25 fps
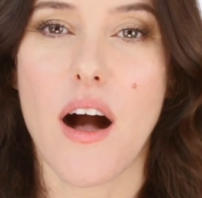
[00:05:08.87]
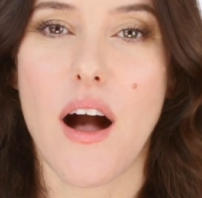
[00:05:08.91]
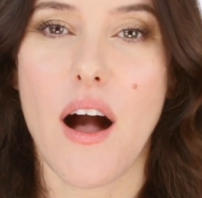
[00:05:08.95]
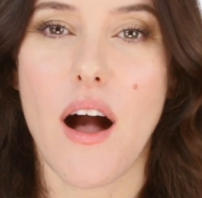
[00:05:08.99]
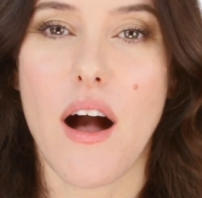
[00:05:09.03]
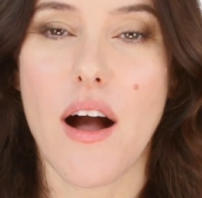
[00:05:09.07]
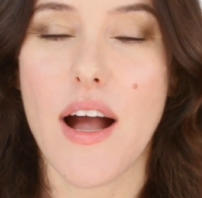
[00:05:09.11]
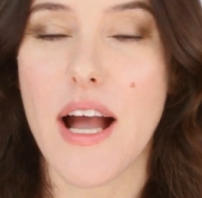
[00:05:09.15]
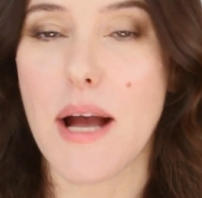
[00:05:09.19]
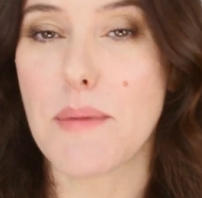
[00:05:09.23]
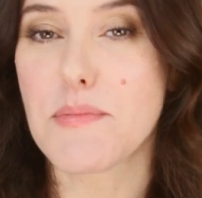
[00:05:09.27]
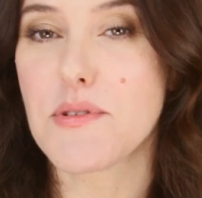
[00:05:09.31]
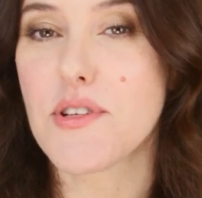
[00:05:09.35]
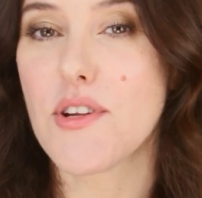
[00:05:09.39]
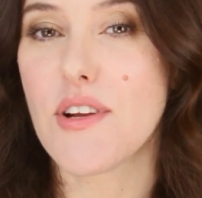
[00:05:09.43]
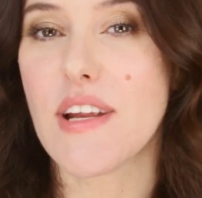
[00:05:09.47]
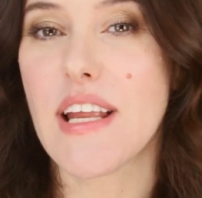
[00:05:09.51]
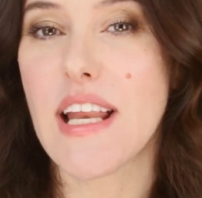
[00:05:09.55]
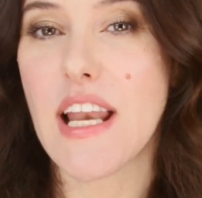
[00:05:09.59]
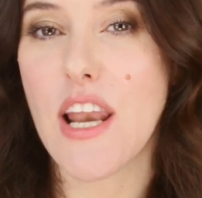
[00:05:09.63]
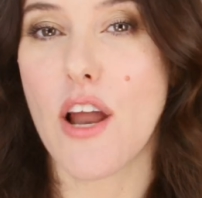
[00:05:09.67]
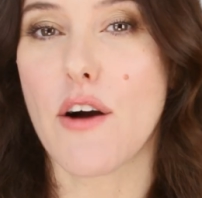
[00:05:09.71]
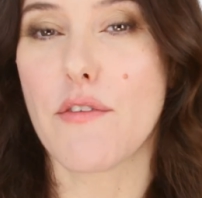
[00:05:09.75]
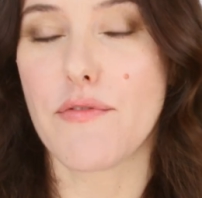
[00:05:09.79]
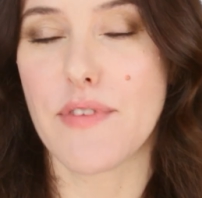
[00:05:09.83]
I absolutely
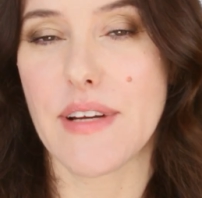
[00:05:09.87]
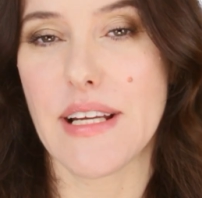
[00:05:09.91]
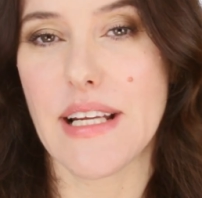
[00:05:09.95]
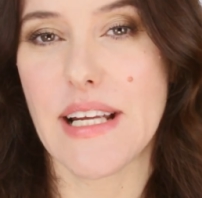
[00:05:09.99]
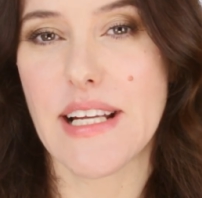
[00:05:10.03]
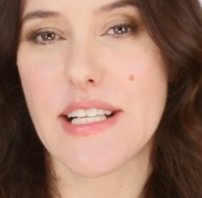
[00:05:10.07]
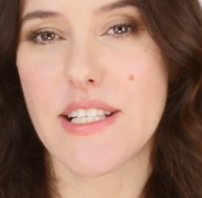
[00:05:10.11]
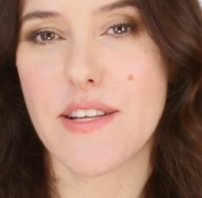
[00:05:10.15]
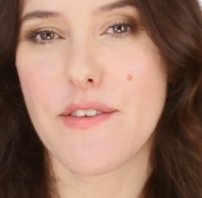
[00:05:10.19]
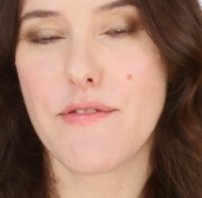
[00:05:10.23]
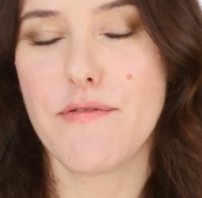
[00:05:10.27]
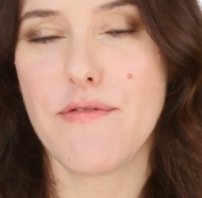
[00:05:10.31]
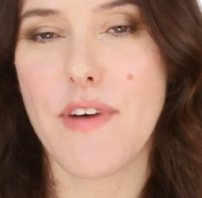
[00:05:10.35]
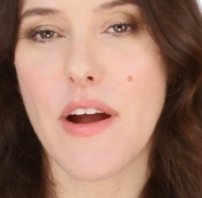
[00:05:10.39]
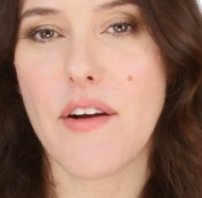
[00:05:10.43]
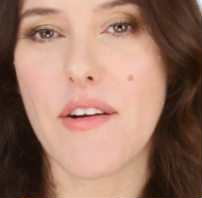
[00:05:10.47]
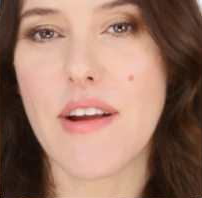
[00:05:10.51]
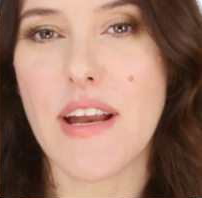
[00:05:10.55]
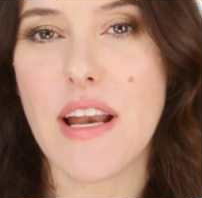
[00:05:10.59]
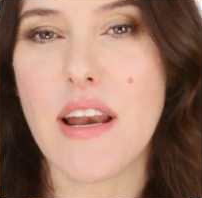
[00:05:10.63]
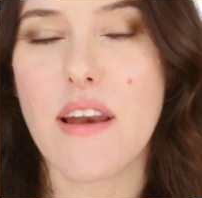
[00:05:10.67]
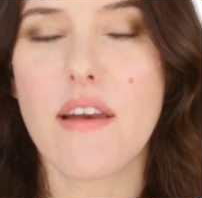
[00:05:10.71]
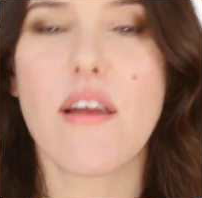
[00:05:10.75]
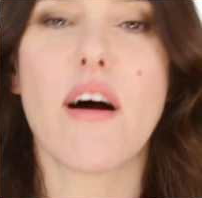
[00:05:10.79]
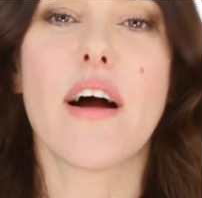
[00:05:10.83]
love it. It's a very
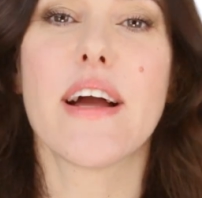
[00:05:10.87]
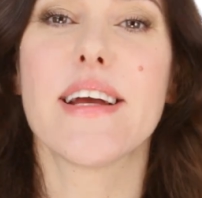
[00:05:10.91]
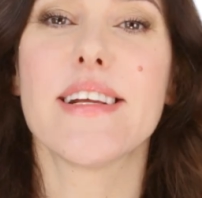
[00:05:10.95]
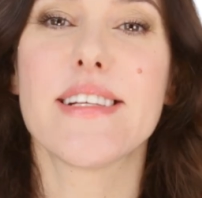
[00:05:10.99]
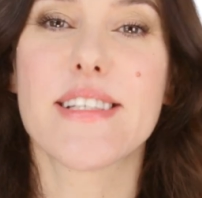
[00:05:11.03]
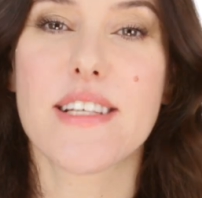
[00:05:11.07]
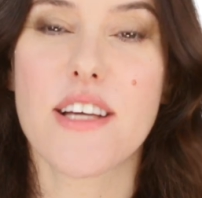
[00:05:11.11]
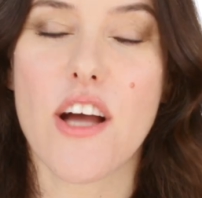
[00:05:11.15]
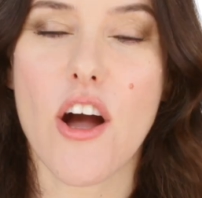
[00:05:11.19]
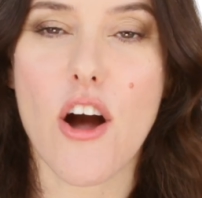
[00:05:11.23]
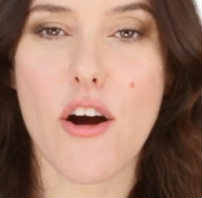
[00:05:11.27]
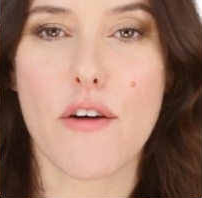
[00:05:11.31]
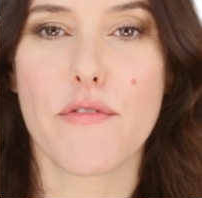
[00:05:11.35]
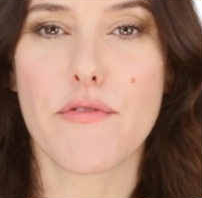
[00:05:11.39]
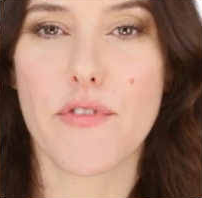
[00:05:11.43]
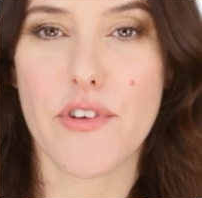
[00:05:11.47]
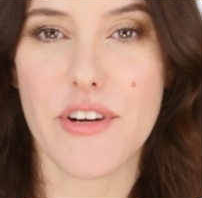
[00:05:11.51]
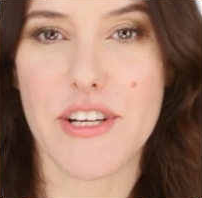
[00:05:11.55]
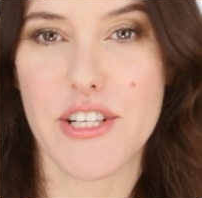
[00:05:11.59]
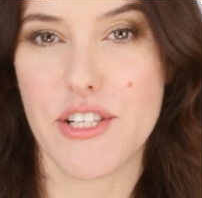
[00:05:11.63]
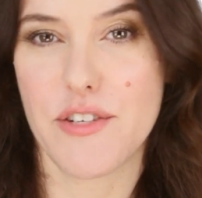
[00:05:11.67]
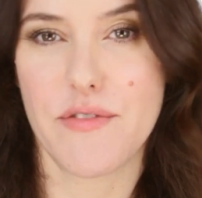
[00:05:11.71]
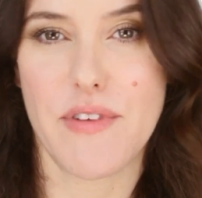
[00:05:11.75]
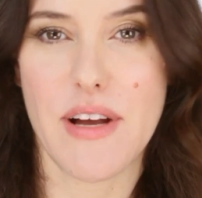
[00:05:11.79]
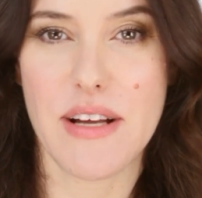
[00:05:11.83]
light
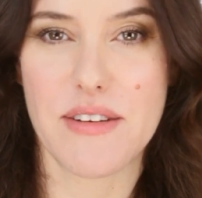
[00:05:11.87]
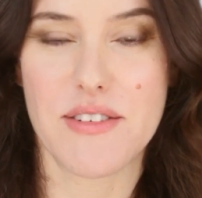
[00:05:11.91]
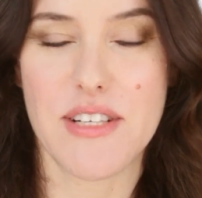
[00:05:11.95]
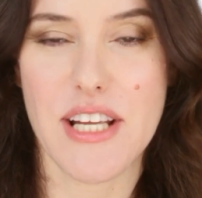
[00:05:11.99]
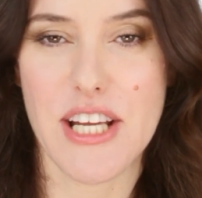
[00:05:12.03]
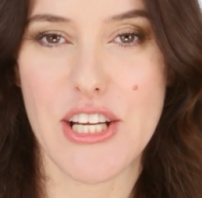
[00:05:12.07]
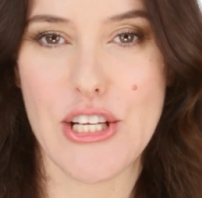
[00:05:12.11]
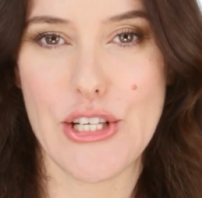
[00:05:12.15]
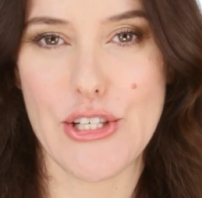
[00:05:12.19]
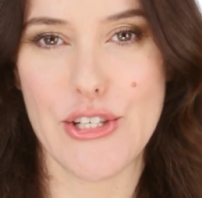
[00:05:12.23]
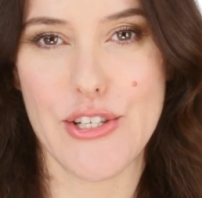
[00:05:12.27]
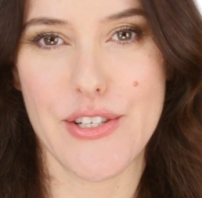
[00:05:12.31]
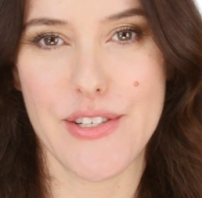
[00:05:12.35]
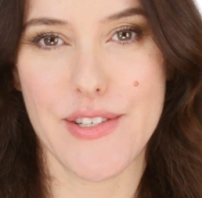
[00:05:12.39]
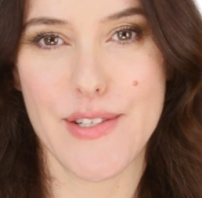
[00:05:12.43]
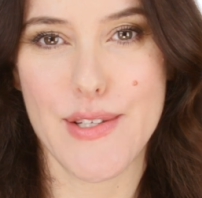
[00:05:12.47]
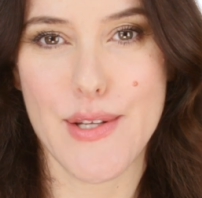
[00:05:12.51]
coverage foundation.